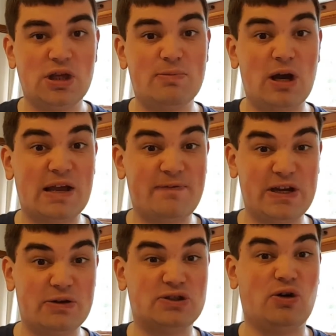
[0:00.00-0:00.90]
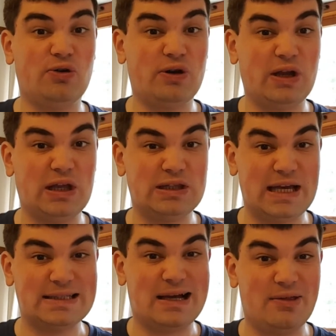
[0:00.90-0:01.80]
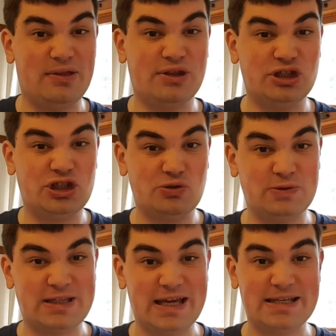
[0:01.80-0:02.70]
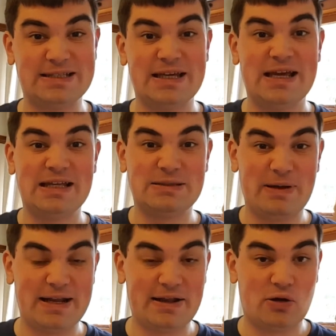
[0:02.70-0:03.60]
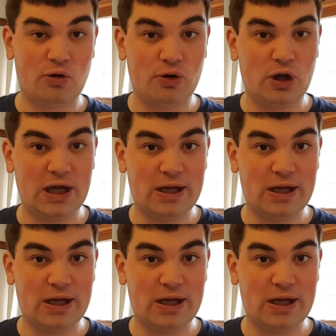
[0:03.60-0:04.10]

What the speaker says: You might get videos on days other than Tuesdays, depending on